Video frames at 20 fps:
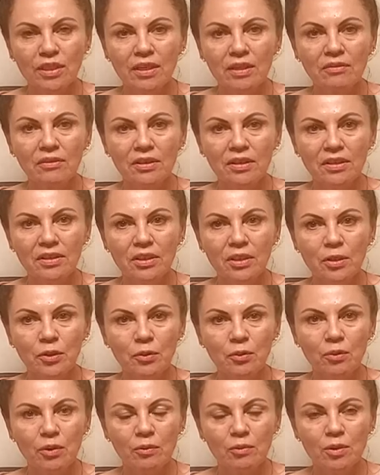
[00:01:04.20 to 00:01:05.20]
never
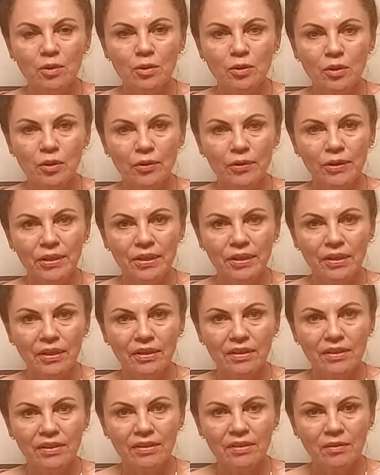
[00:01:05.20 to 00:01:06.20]
knew what was going
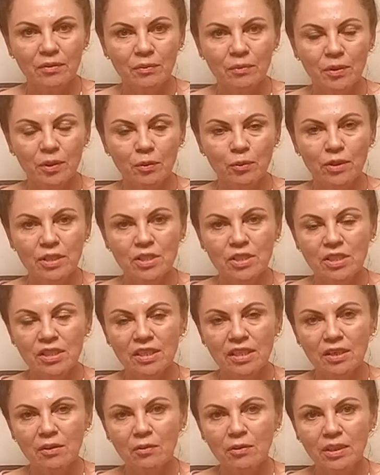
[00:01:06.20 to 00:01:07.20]
on, but when she
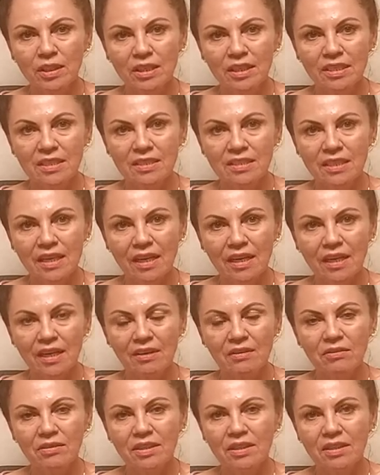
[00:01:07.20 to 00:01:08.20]
came with Liza,
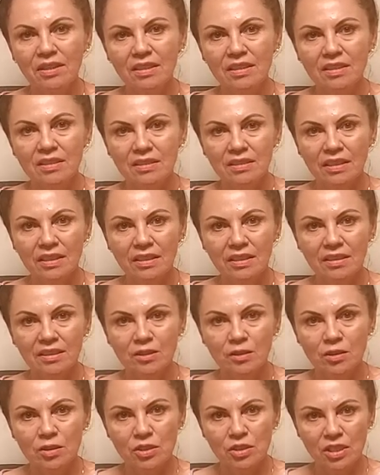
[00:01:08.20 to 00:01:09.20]
everything
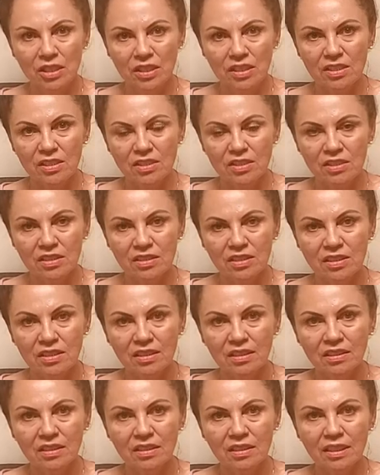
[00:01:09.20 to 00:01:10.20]
started to change.
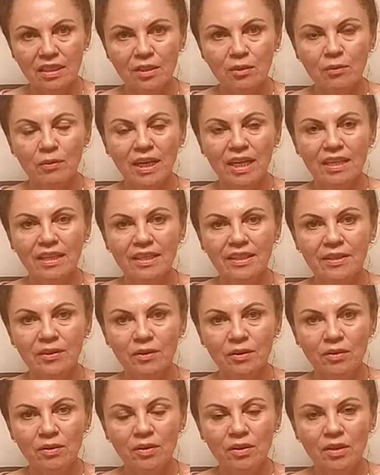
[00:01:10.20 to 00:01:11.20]
Little by
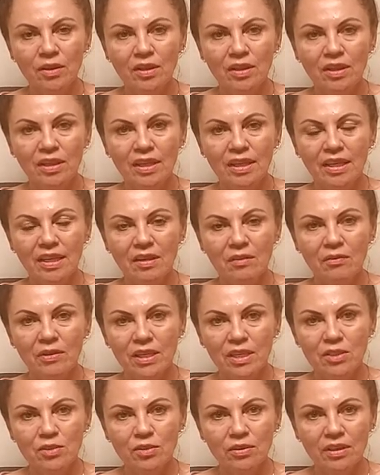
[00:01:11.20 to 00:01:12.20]
little,
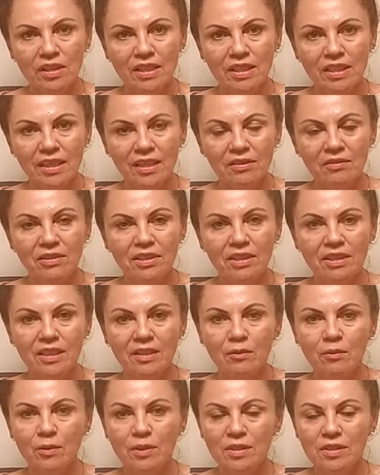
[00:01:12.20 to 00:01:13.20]
eventually
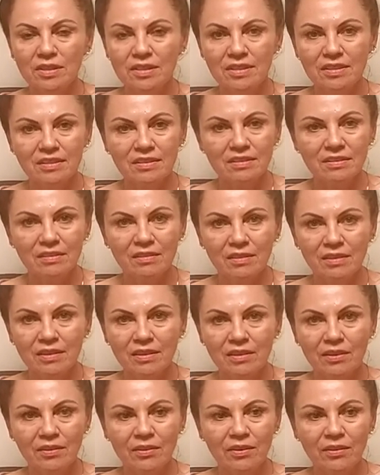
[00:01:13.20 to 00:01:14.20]
everything was
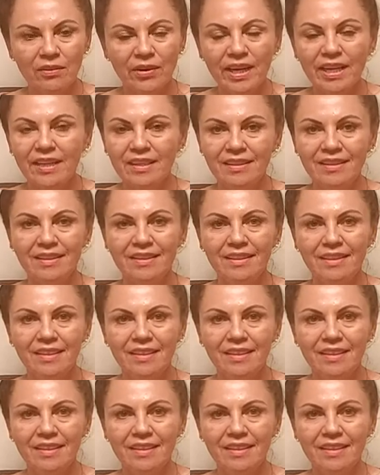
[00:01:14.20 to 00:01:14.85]
great.